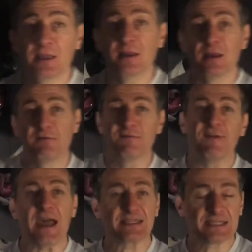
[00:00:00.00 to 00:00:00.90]
in a
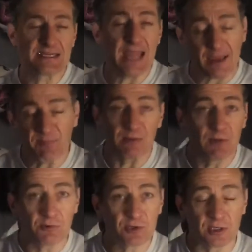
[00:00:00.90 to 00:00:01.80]
fast snapping
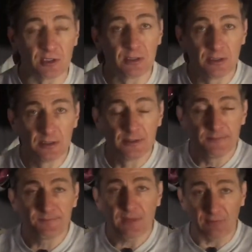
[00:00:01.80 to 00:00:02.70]
motion
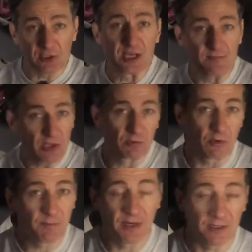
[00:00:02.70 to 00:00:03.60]
every time they throw
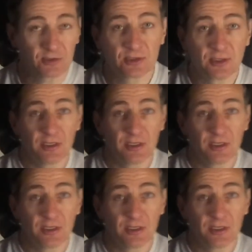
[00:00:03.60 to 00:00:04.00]
a punch.